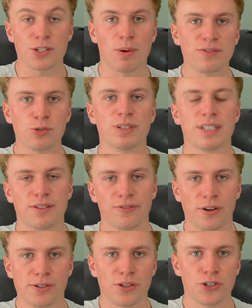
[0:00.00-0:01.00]
So after we did the
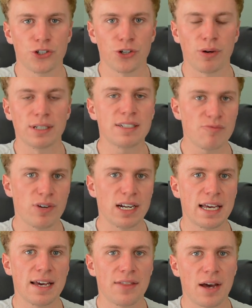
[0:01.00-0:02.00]
photo shoot, I didn't
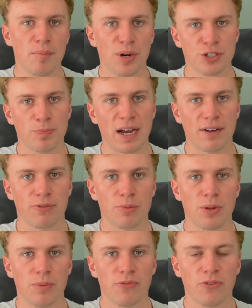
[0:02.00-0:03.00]
really hear that much back
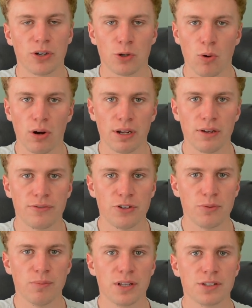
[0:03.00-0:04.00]
from them for quite a
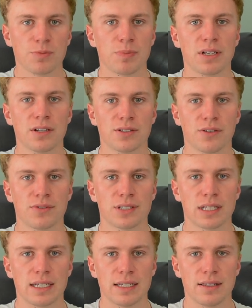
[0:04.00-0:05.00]
few months, because
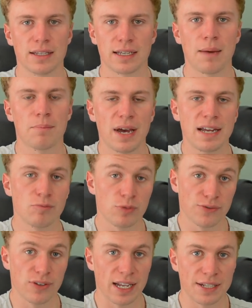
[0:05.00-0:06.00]
obviously the campaign
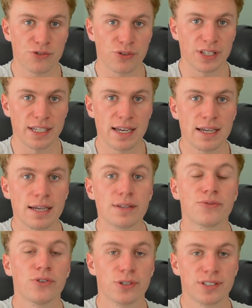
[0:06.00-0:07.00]
was for later in the year.
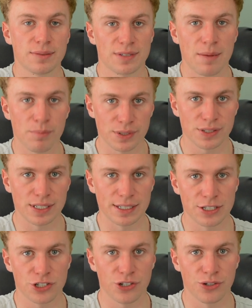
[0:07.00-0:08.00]
It's for September's
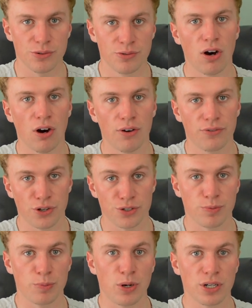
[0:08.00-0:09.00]
issue of
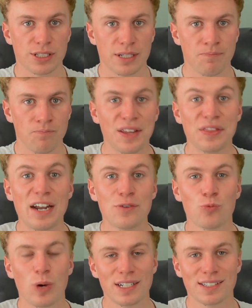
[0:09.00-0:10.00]
Cosmopolitan. And
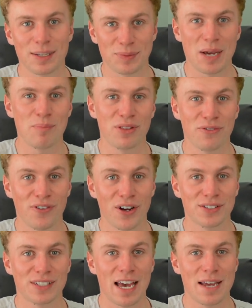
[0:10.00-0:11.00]
then when September the
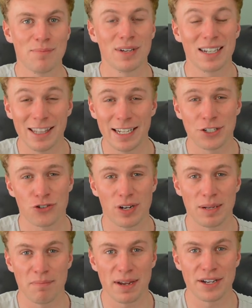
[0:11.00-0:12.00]
1st came,
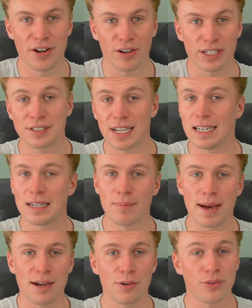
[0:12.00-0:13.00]
literally midnight, Daily
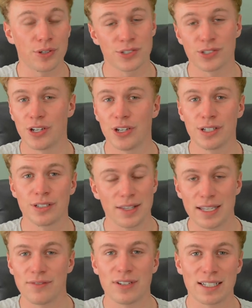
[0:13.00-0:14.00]
Mail, The Sun,
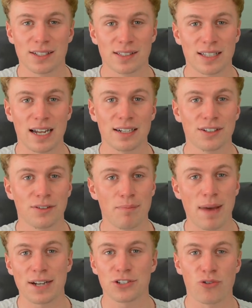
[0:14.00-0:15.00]
The Evening Standard,
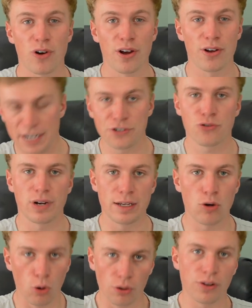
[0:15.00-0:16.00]
Metro,
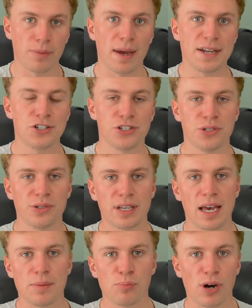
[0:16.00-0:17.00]
literally all of the major
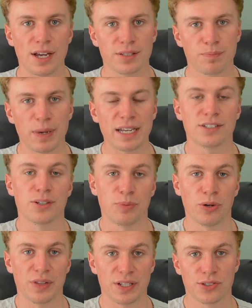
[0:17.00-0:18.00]
UK press picked up
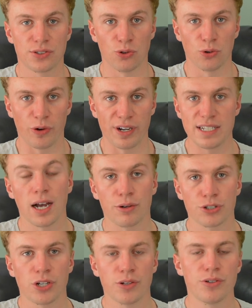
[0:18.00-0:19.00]
on this story. And
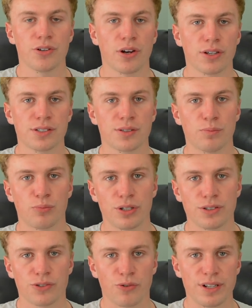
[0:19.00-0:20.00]
I'll show you guys some
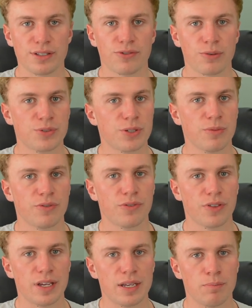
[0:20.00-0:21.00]
print screens from some
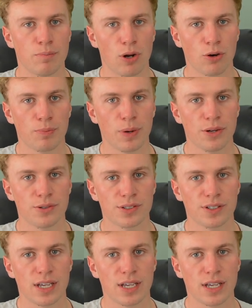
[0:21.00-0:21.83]
of the blog posts.